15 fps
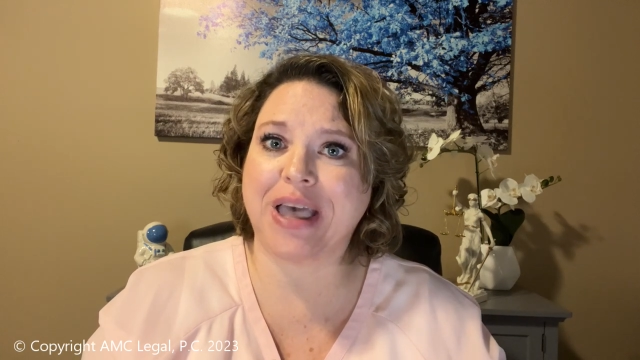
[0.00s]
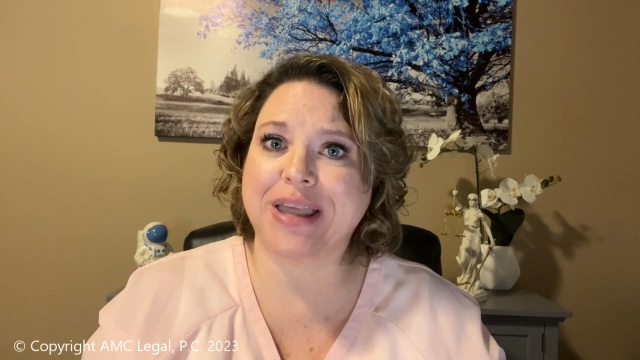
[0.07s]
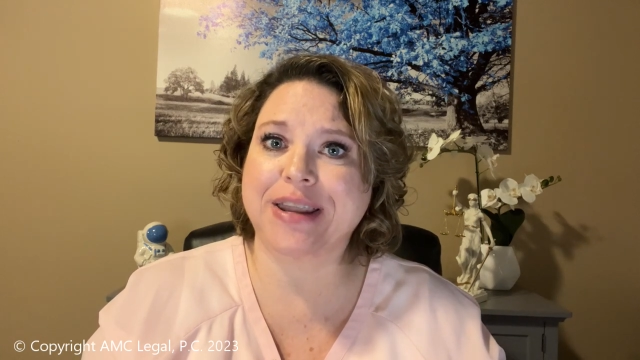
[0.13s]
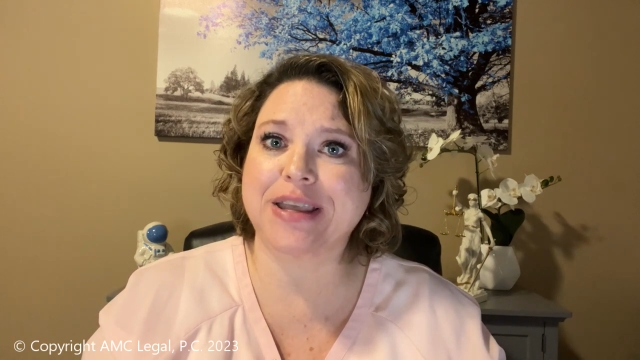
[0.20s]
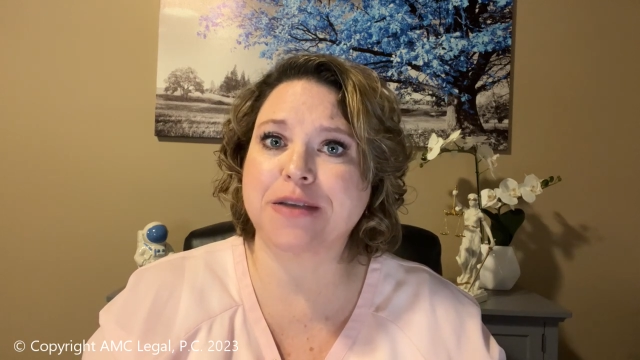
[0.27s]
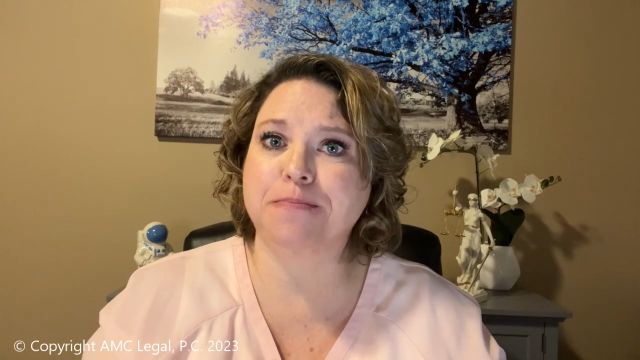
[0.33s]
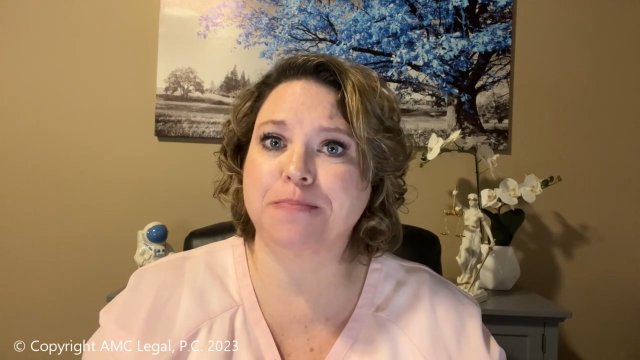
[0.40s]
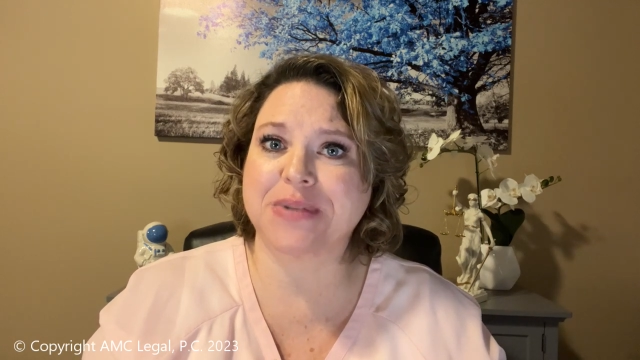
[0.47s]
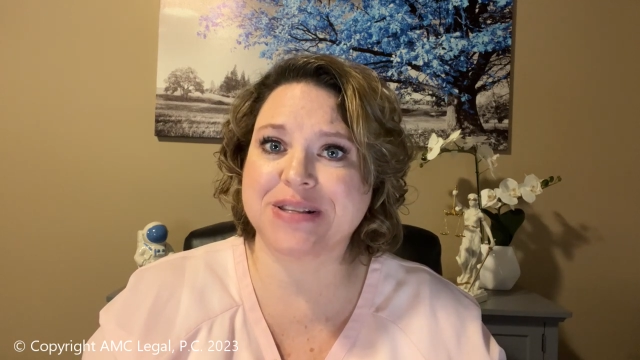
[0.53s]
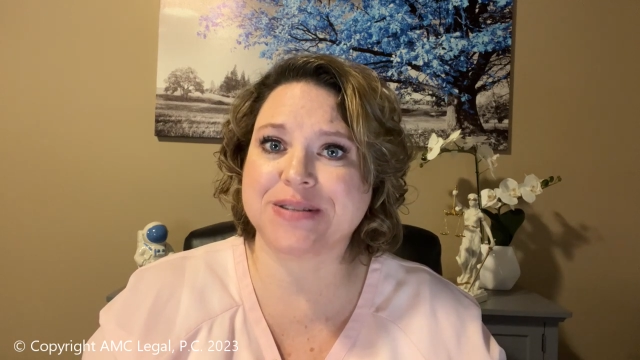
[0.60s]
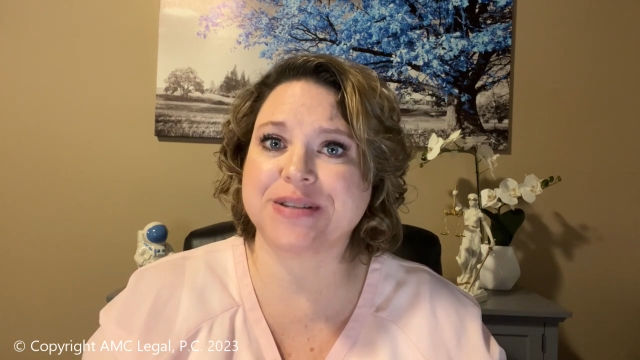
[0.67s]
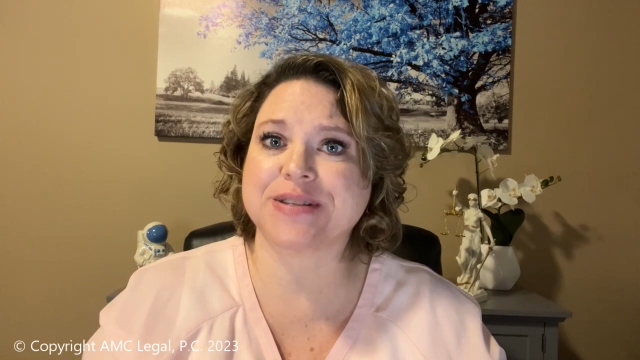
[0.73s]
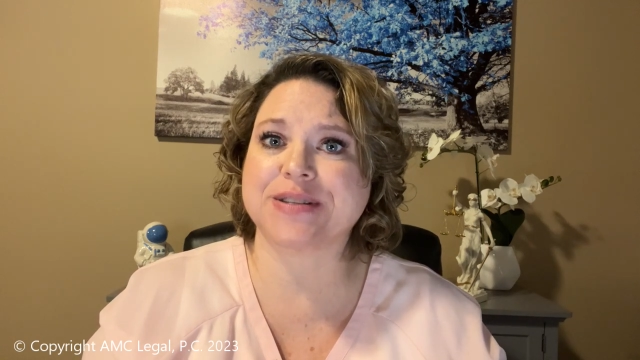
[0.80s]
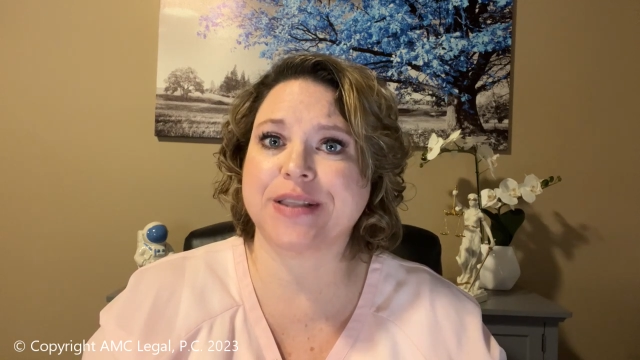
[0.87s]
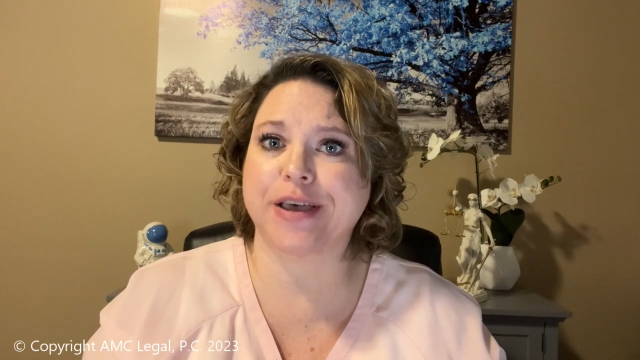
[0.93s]
any
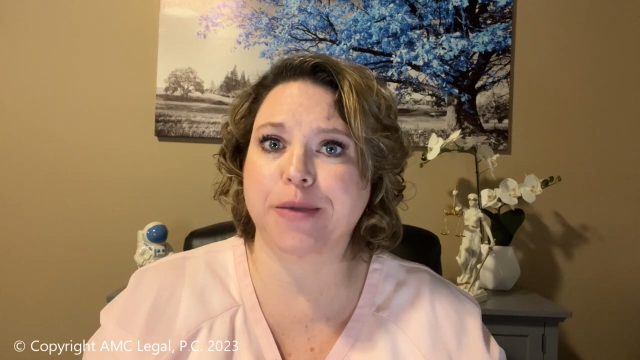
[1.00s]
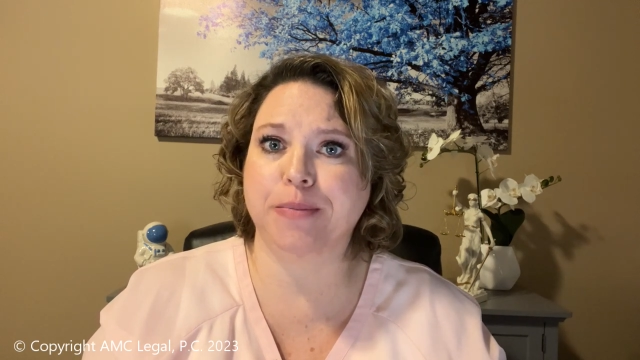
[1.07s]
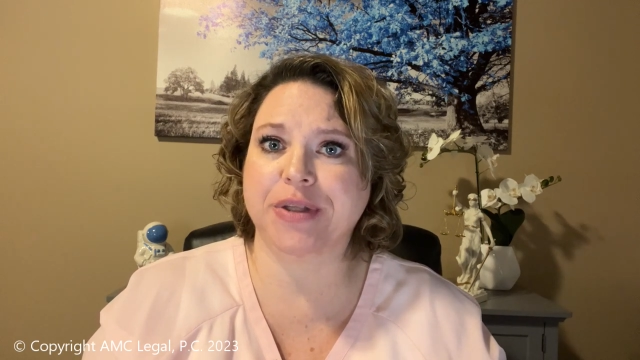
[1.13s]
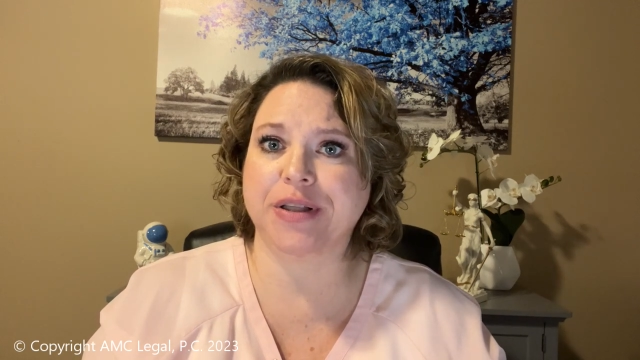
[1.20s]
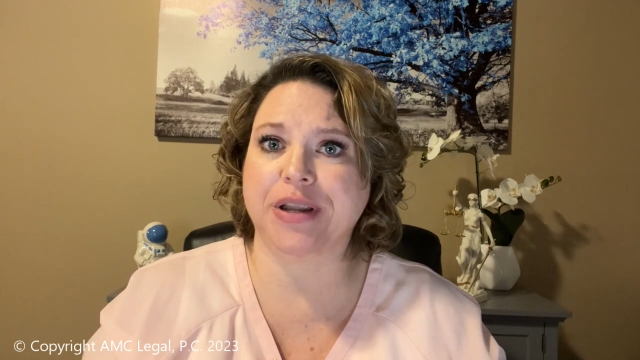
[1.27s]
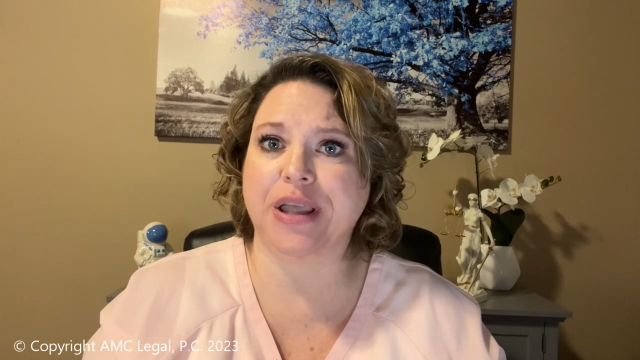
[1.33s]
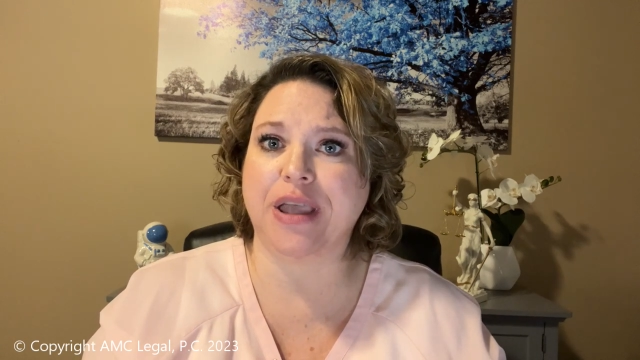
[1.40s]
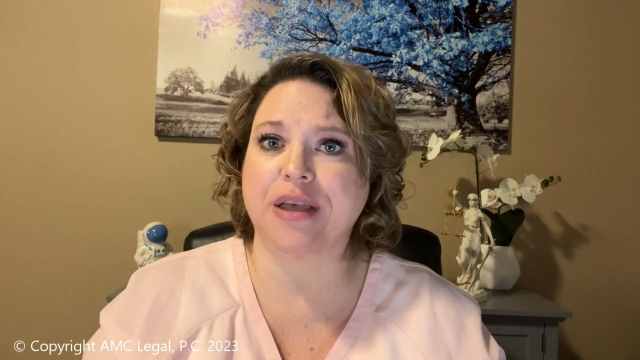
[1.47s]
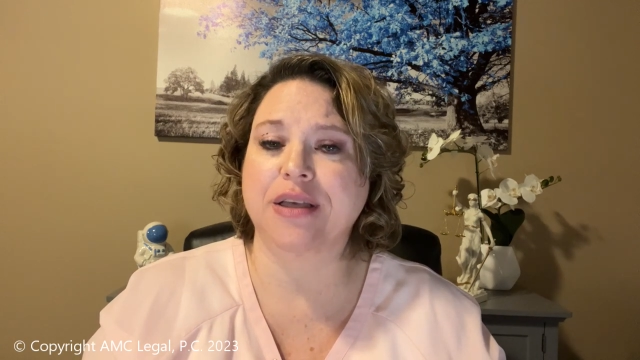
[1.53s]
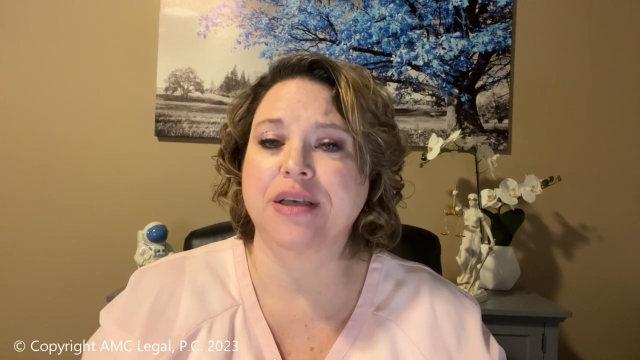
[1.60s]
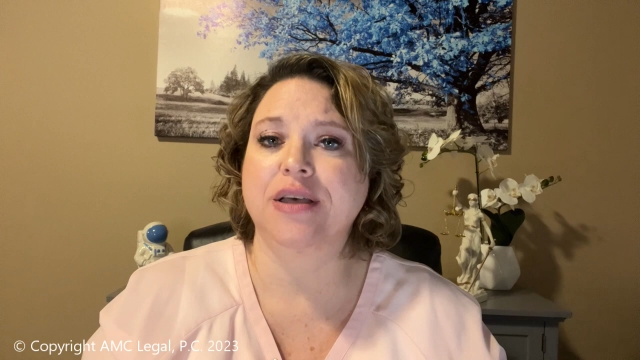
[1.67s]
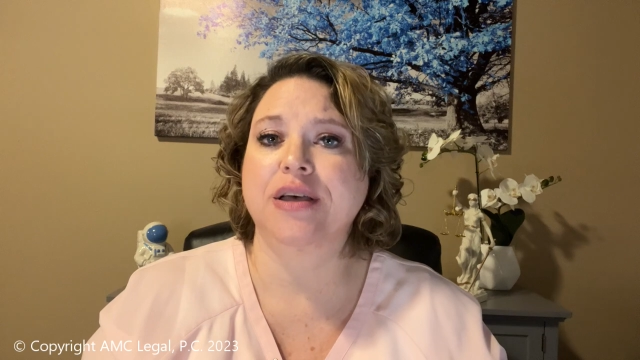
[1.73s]
business liability,